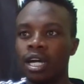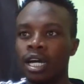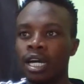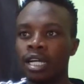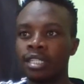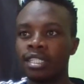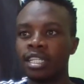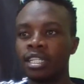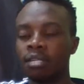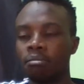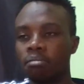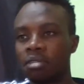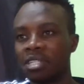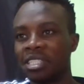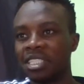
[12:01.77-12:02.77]
selling
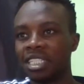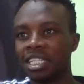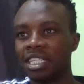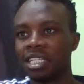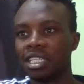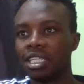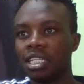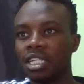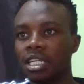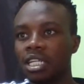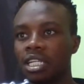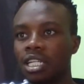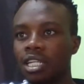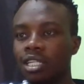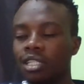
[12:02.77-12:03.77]
pressure.
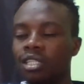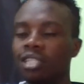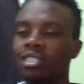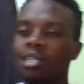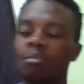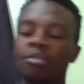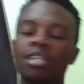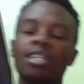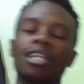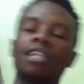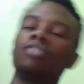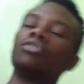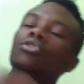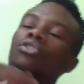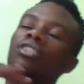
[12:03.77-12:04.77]
There's something that
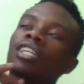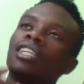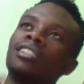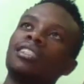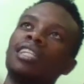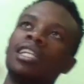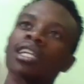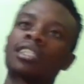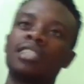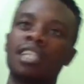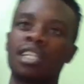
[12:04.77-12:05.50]
shows that sellers are